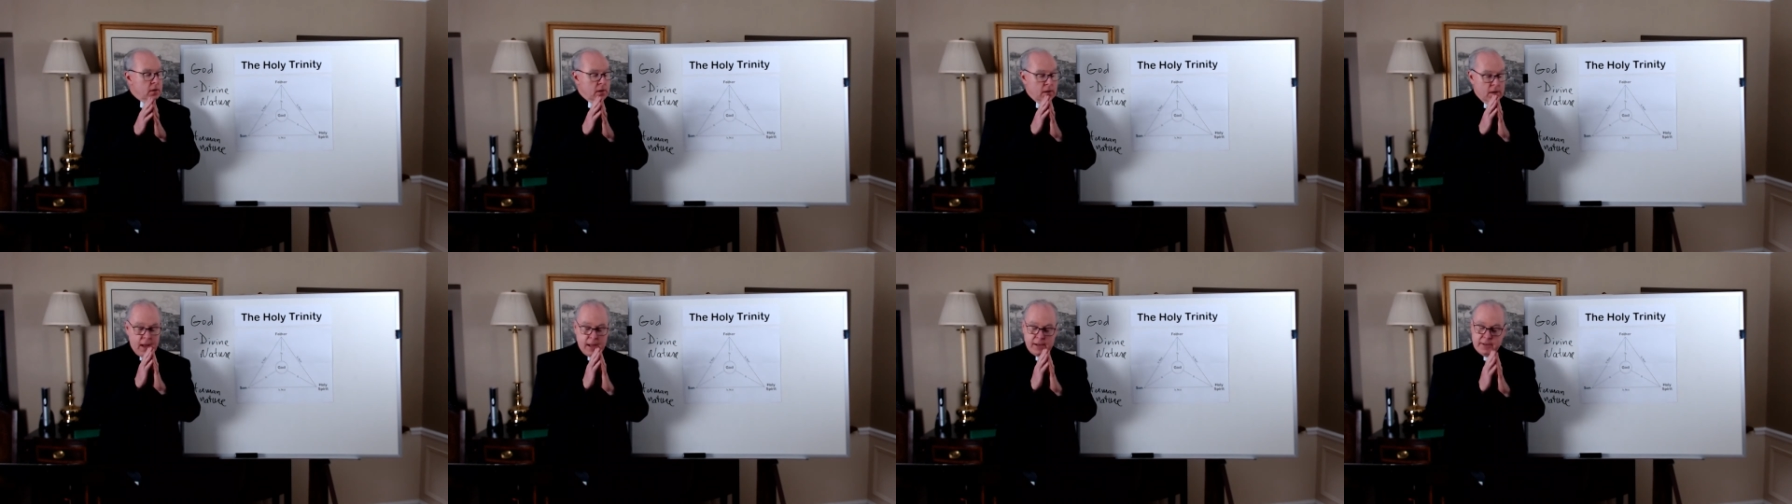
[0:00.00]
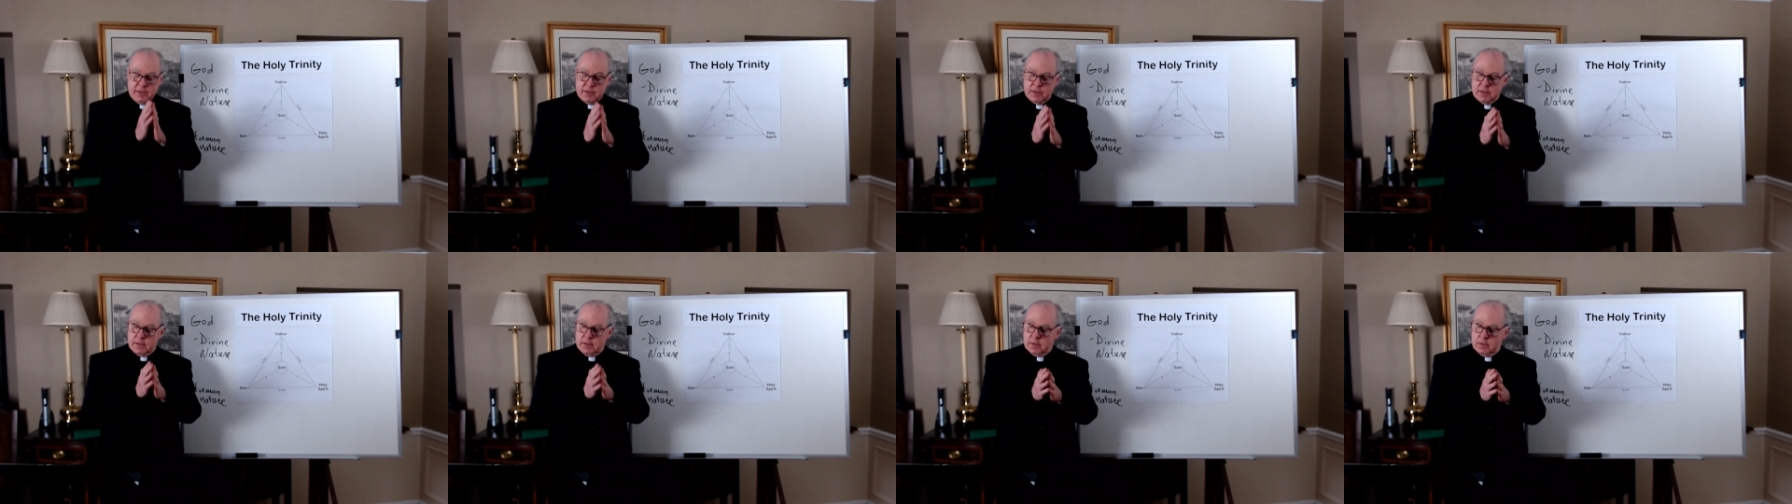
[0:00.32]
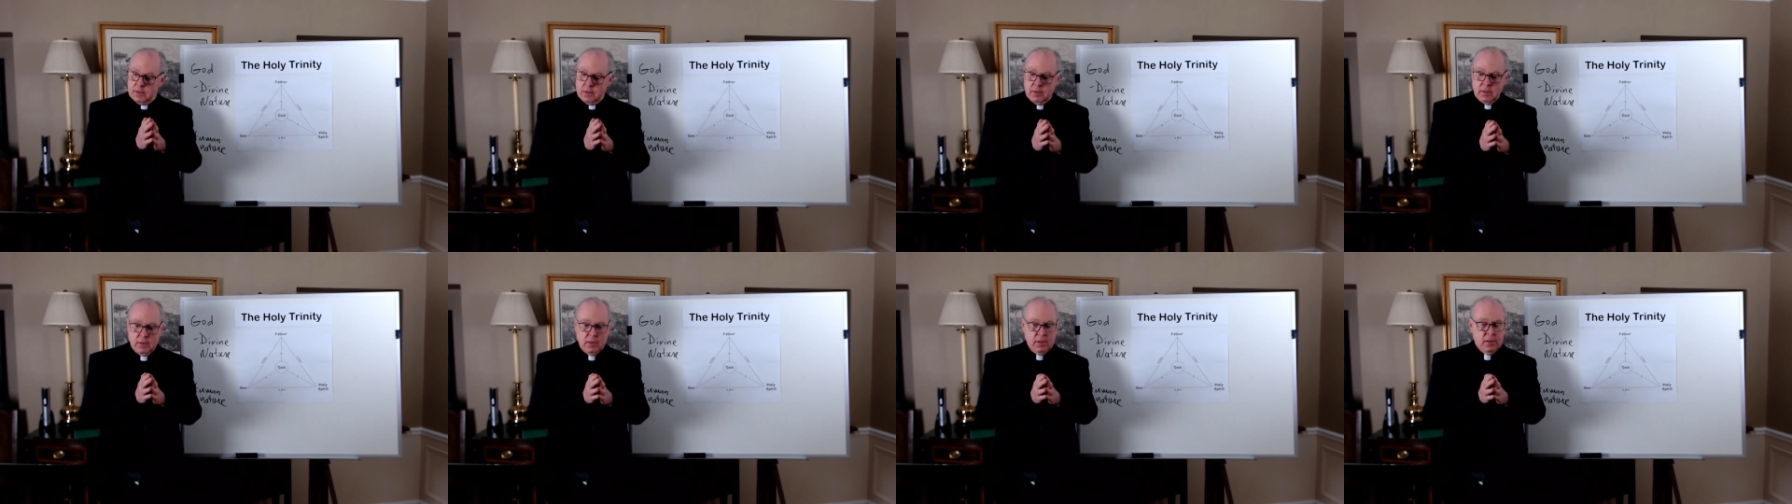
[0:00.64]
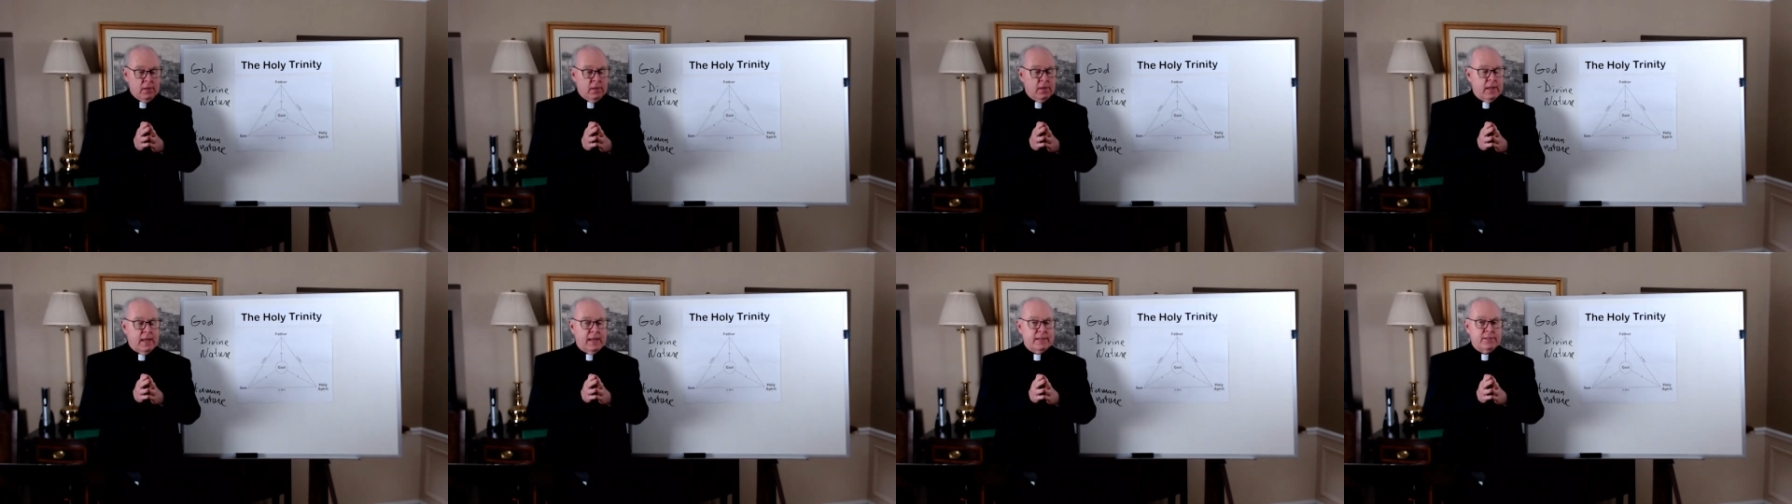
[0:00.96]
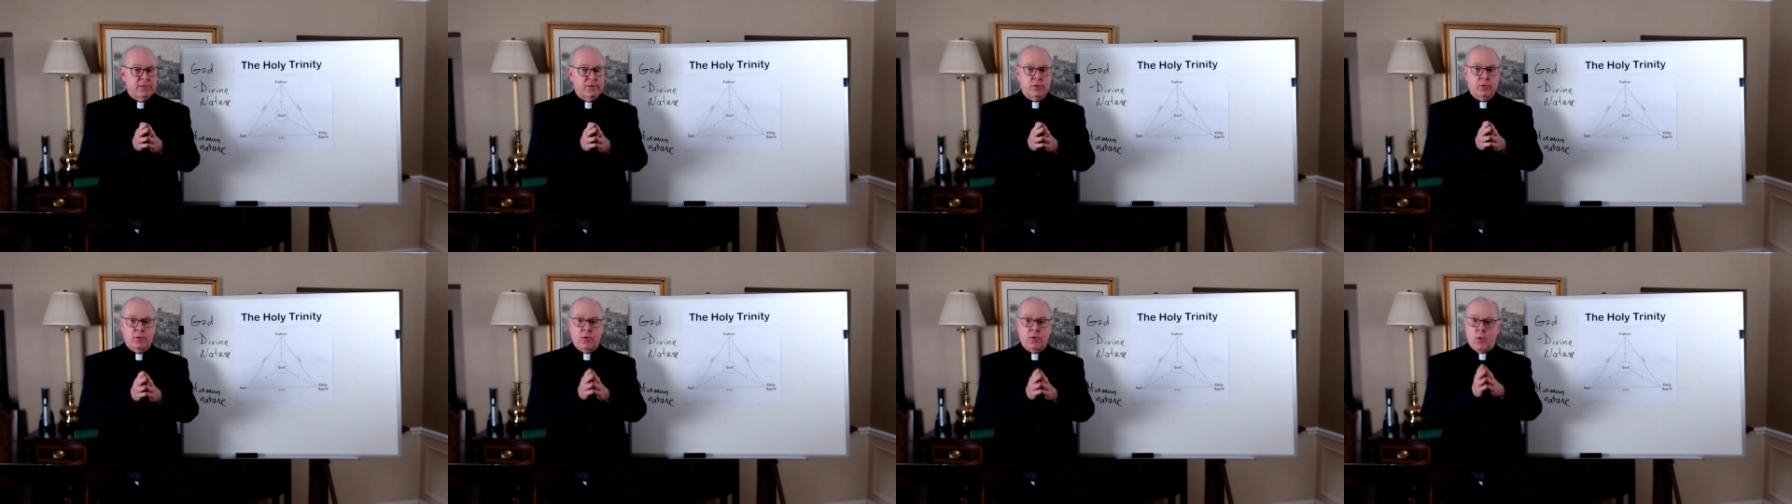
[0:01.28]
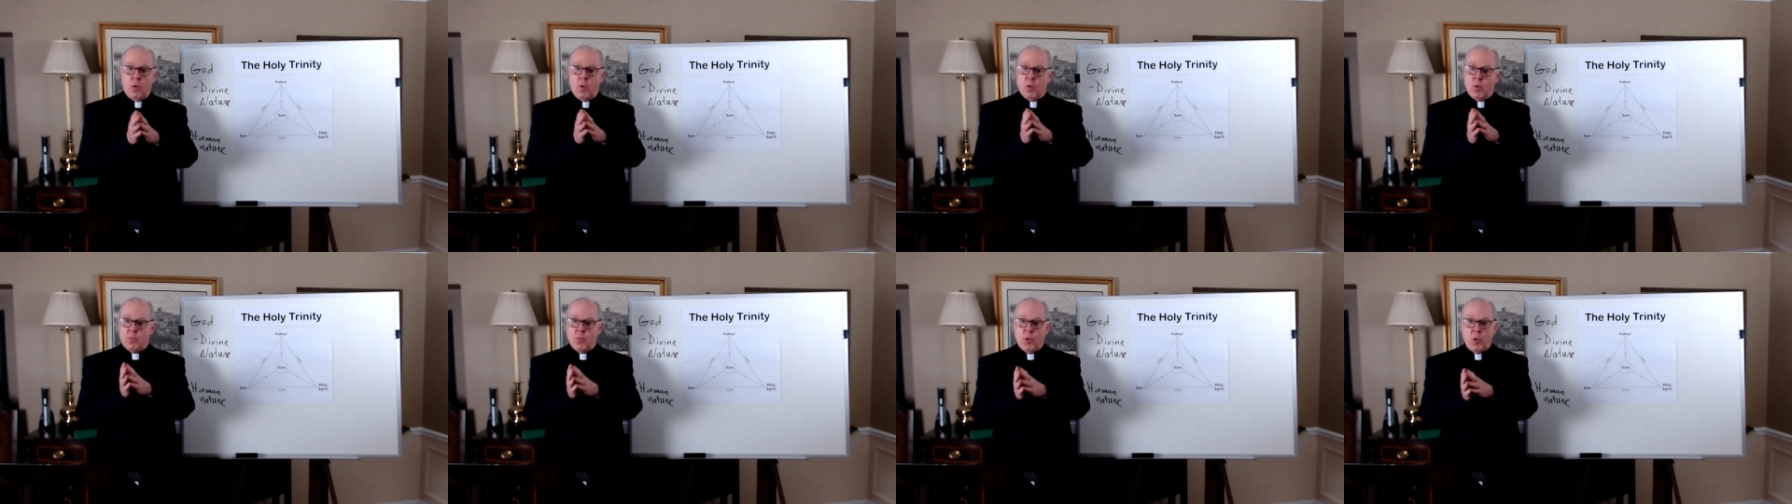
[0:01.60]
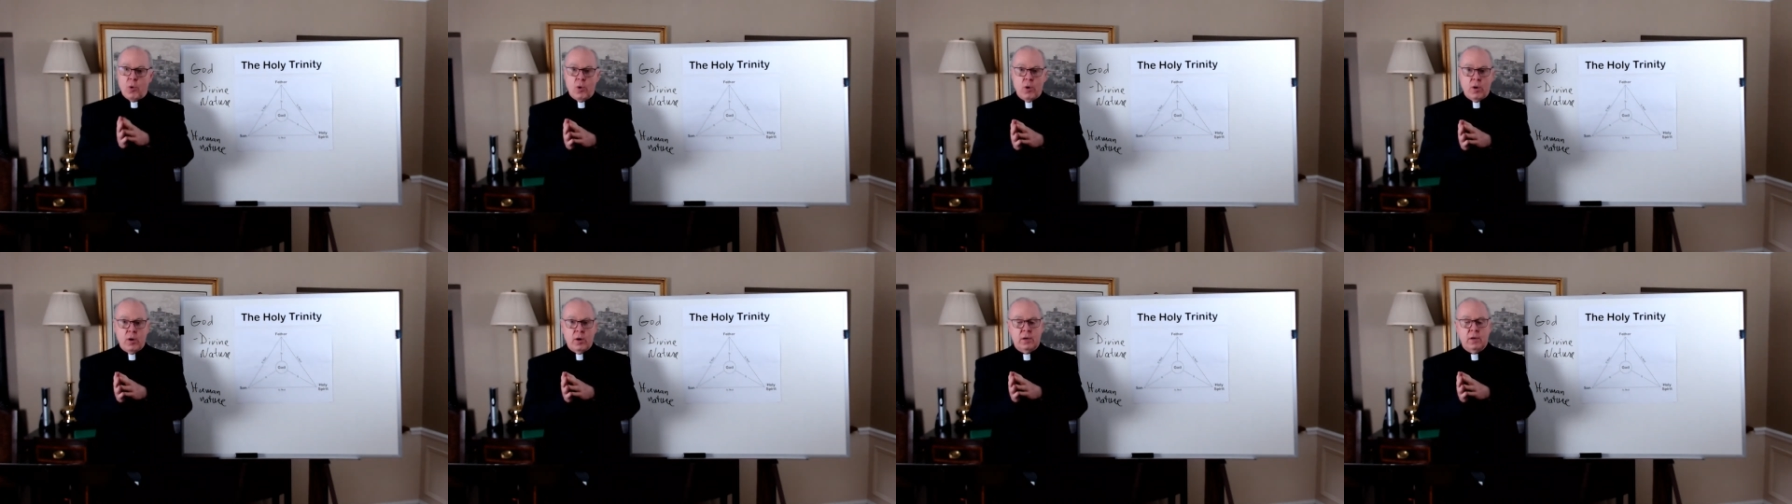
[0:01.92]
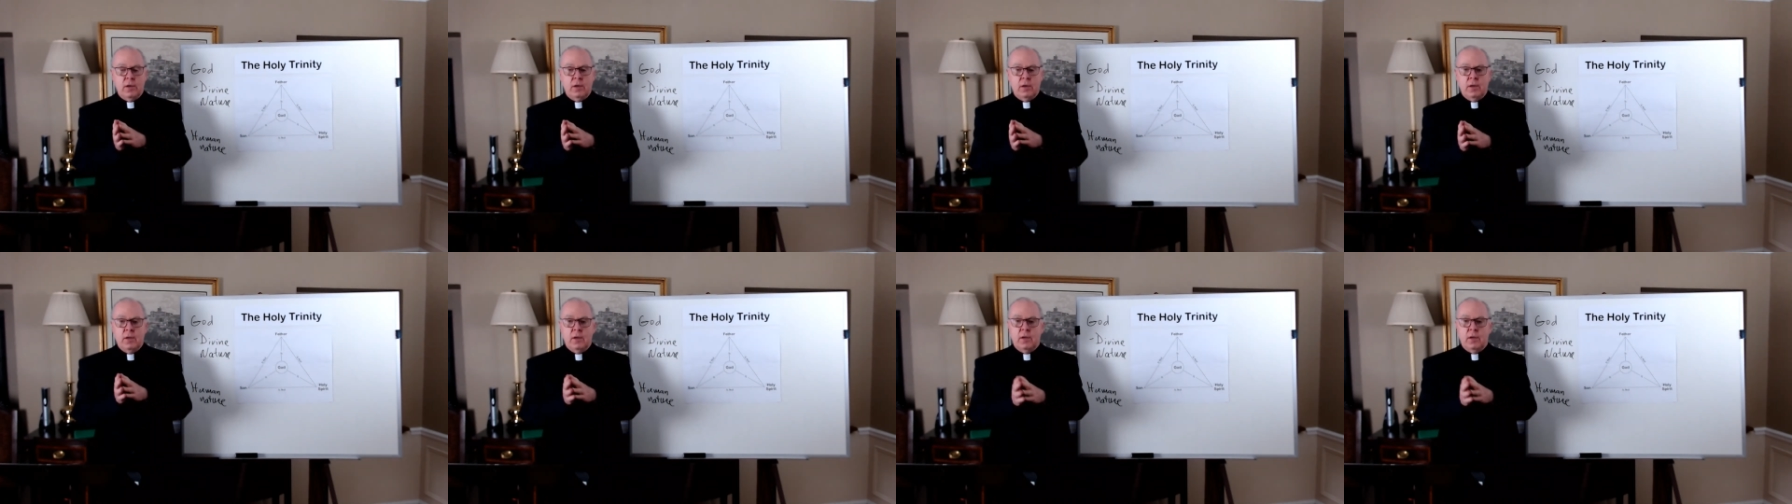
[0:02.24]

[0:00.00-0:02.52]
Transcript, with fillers: not lesser or more,